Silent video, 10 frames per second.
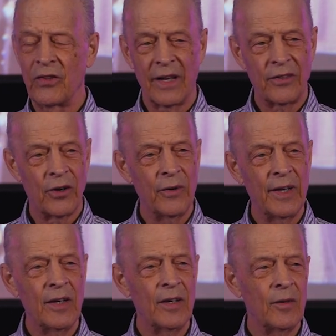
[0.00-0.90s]
that they're
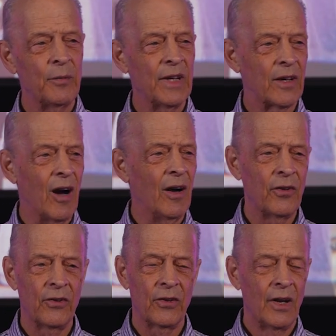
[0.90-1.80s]
in
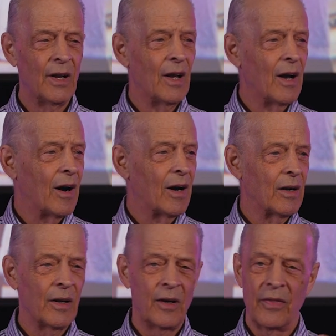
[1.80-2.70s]
because
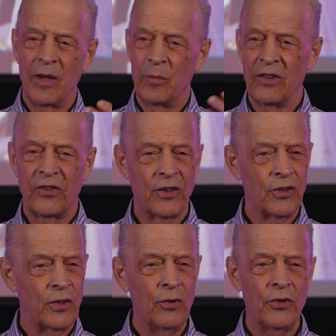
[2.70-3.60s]
they've been
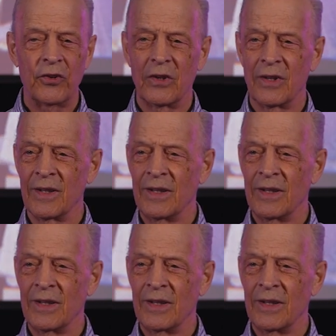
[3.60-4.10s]
seduced